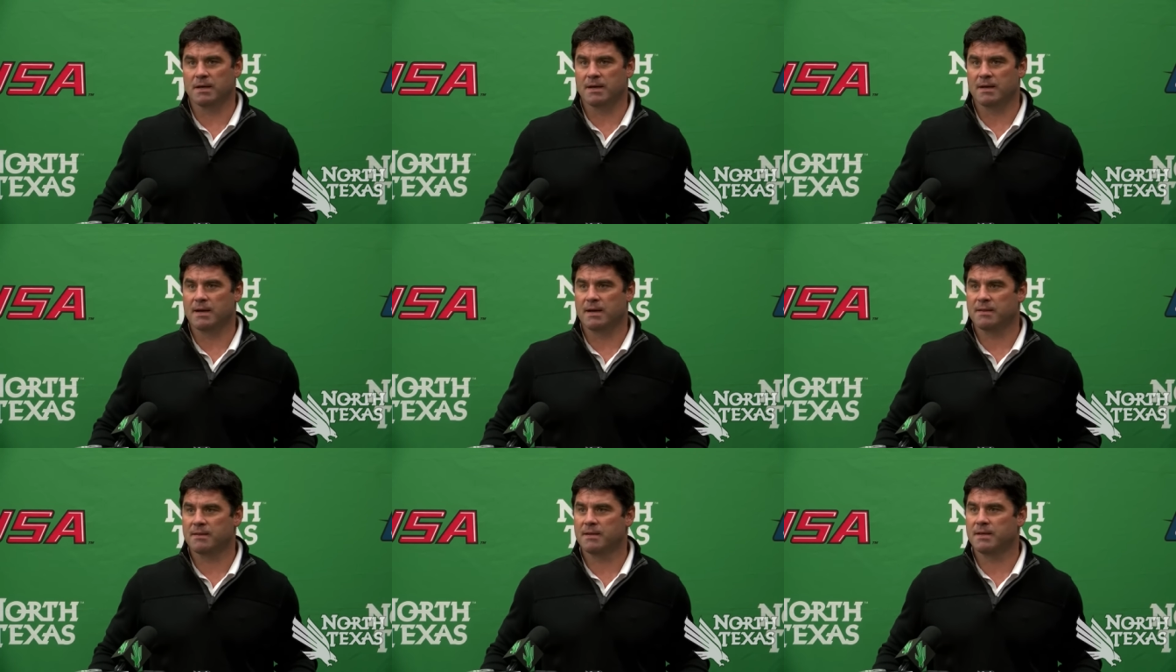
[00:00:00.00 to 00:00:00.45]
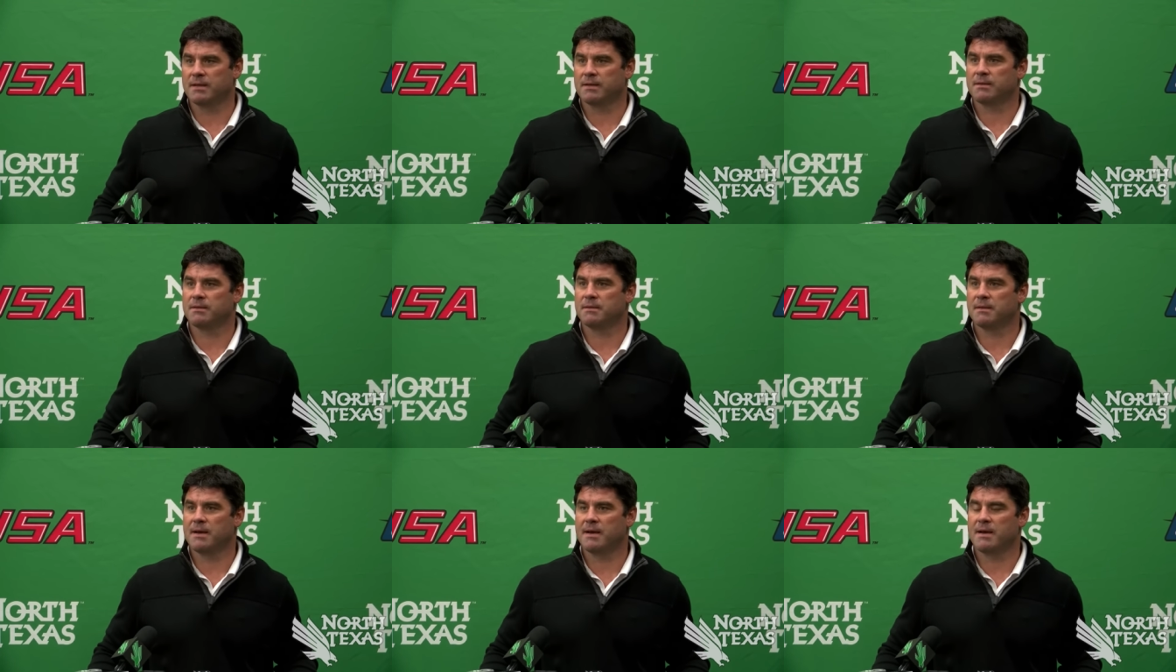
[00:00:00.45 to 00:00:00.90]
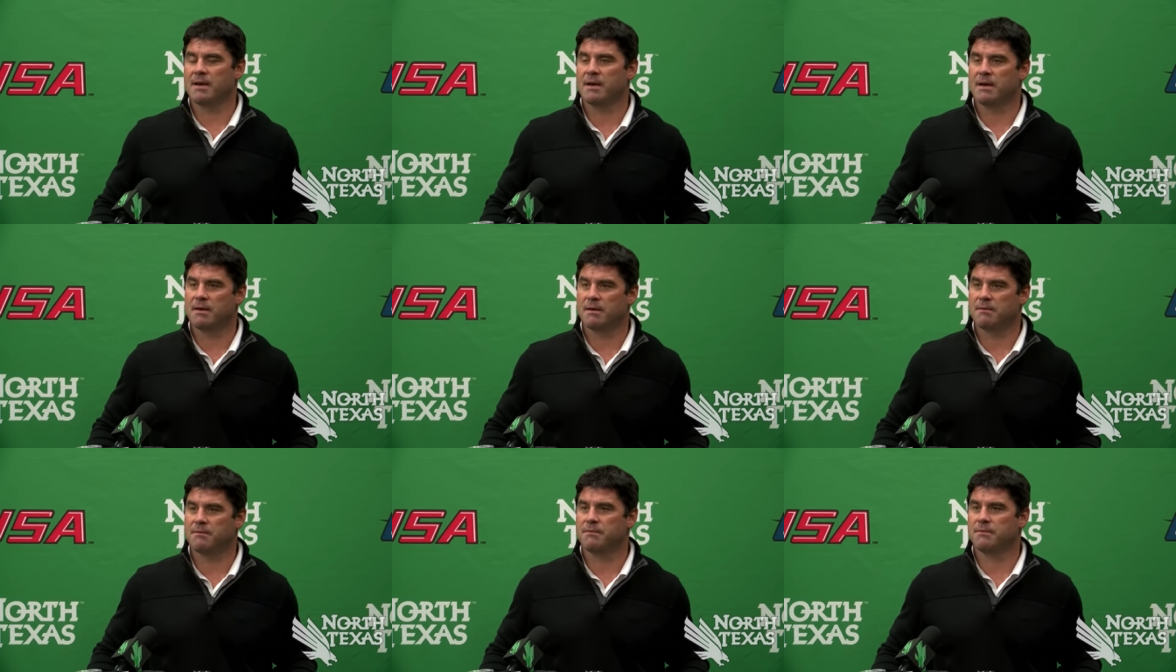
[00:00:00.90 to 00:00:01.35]
I, I think they
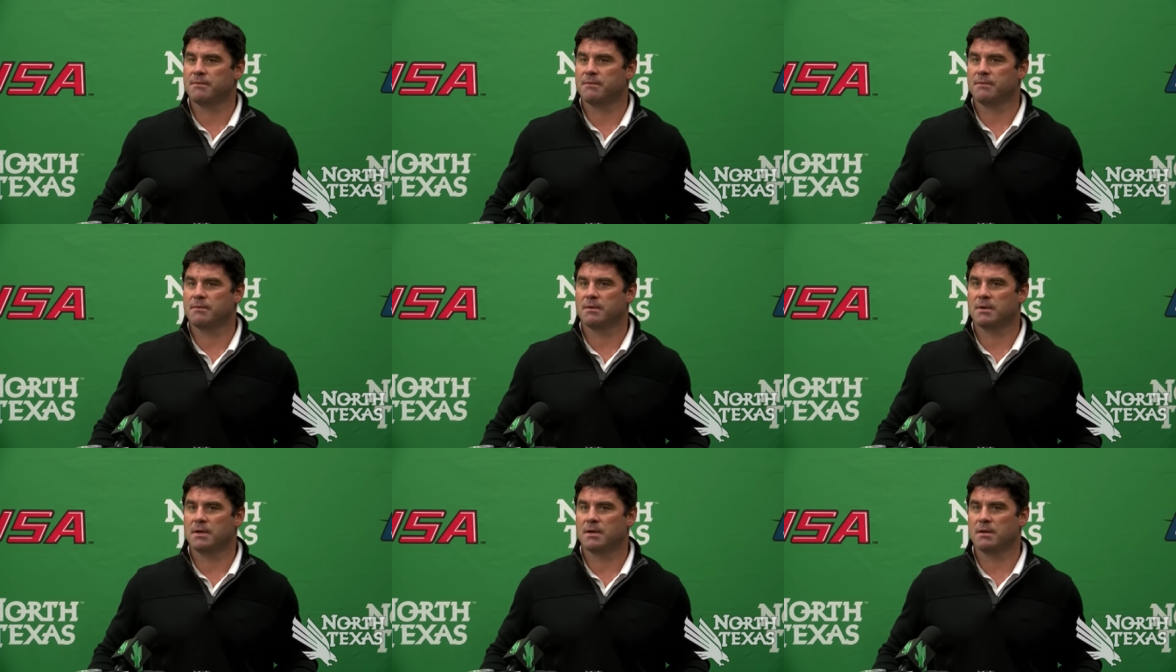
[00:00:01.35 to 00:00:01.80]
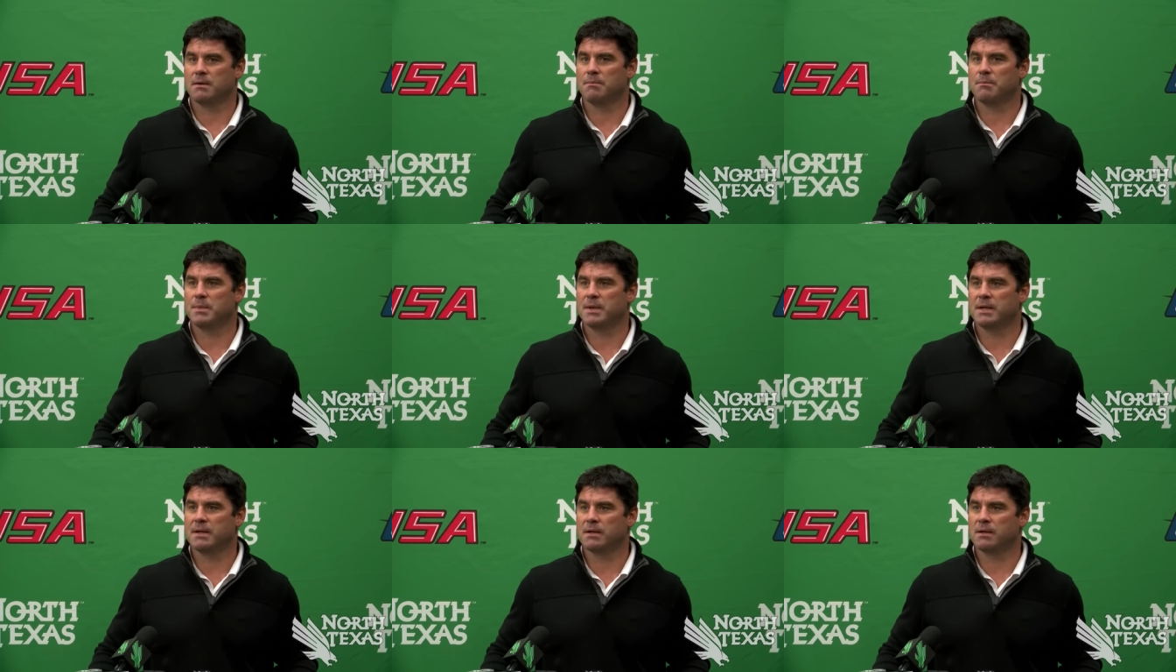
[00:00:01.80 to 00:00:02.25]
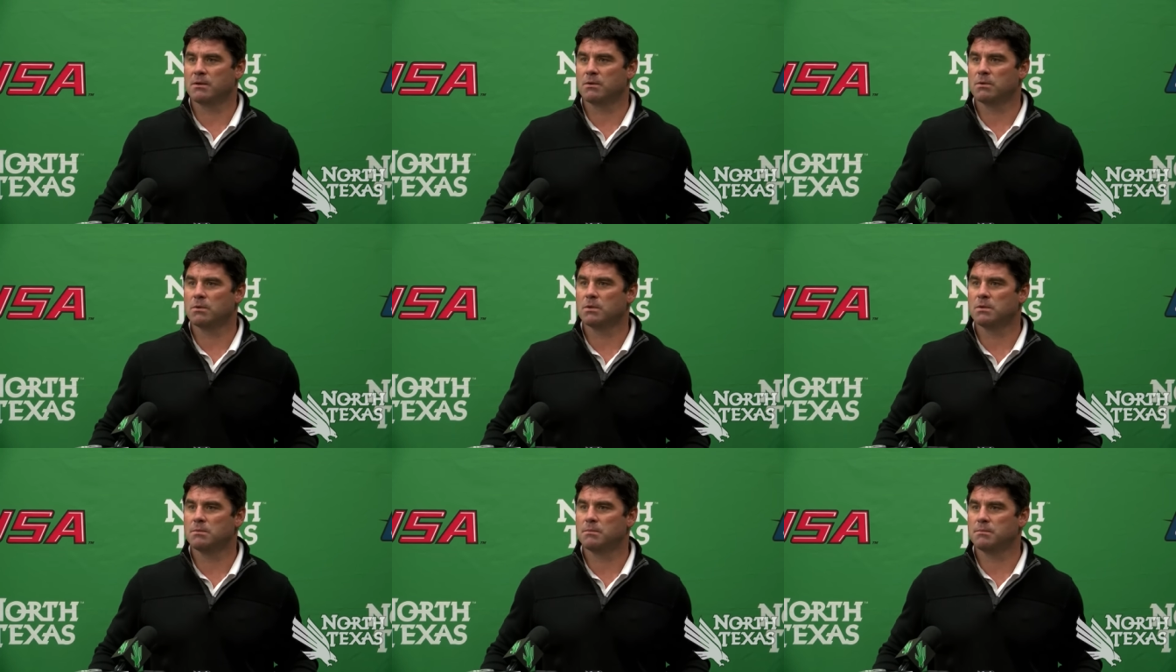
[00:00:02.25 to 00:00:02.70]
have uh, been a
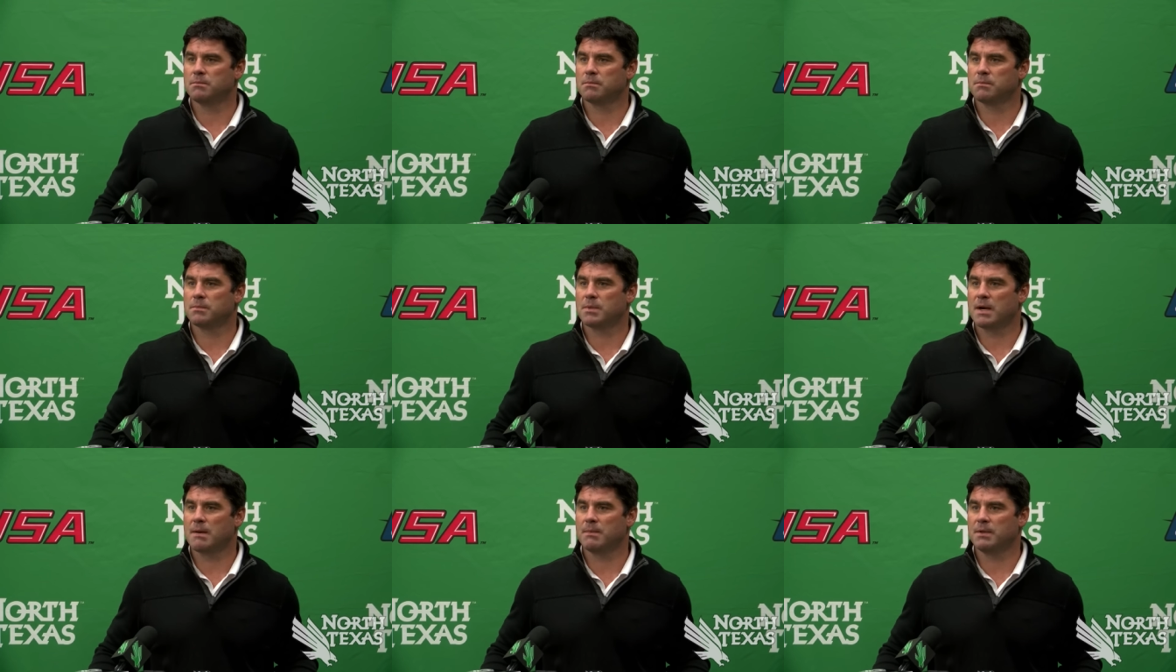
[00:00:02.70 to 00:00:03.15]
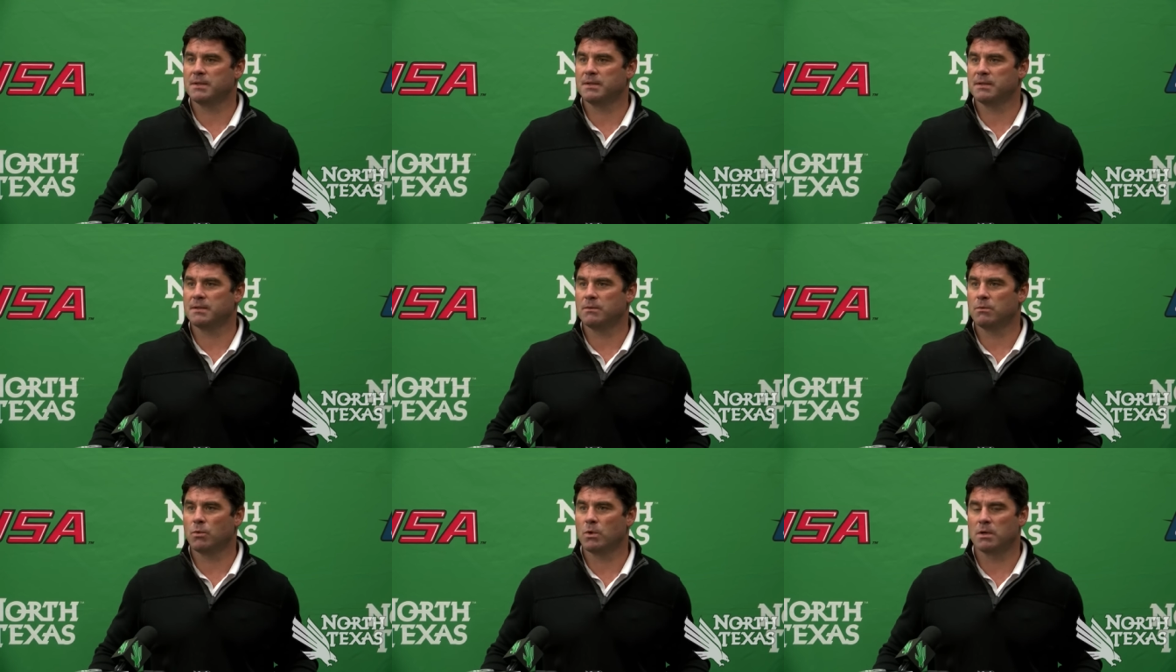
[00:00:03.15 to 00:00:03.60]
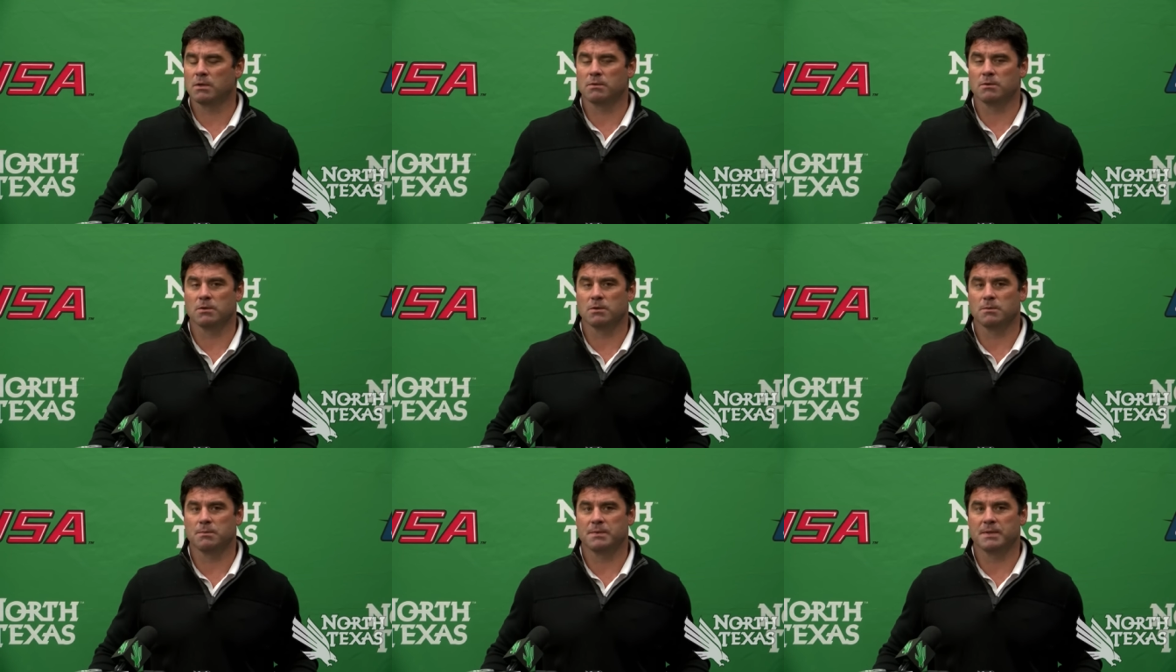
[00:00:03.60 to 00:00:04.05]
group, probably the one
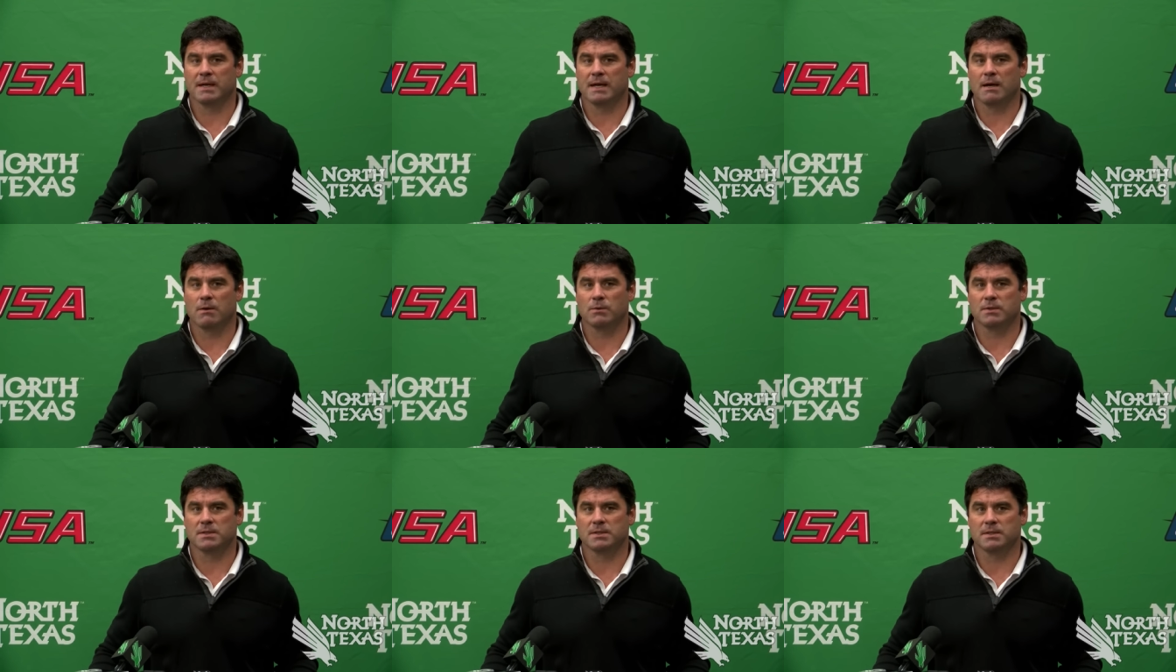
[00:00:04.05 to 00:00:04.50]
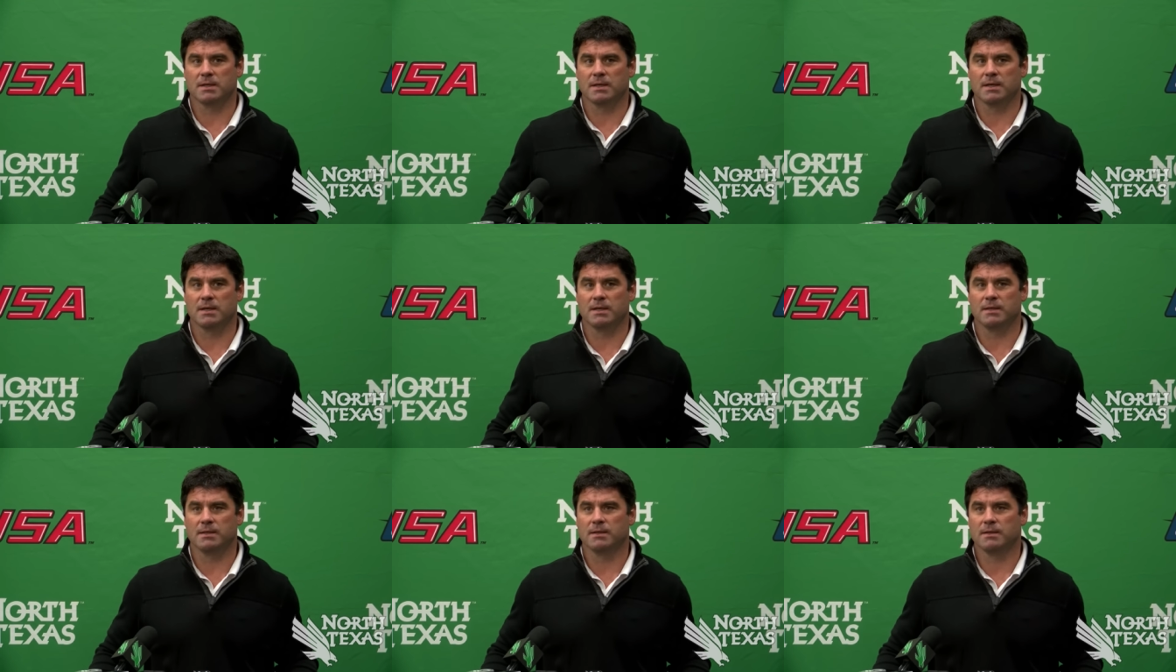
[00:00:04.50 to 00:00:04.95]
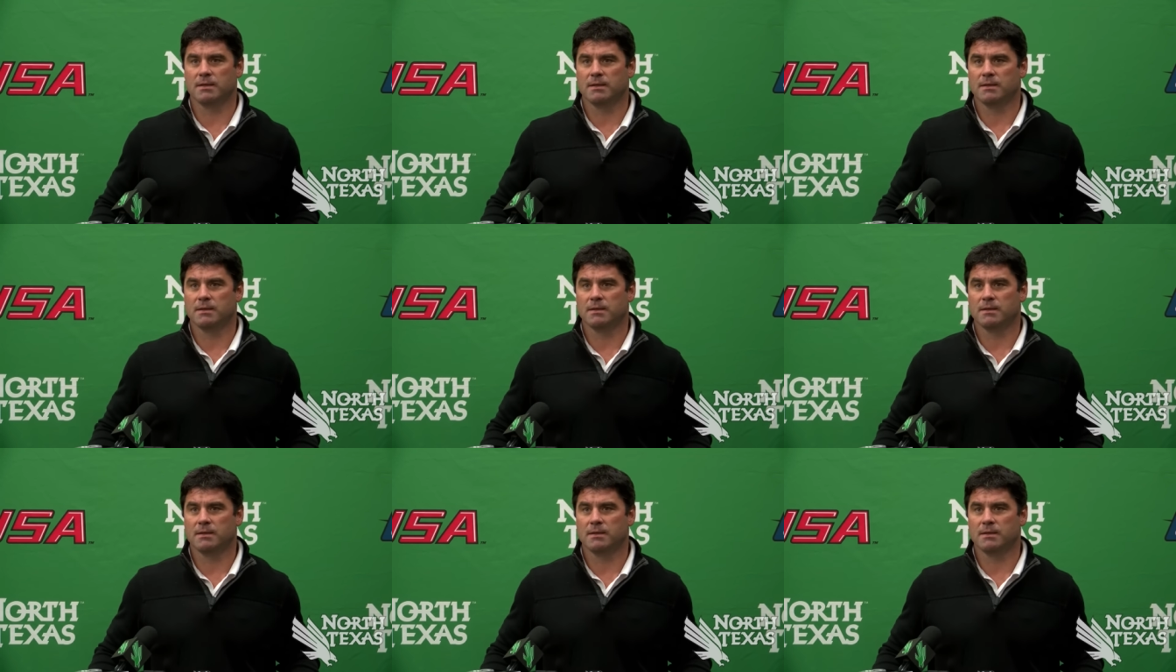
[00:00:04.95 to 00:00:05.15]
group that I would say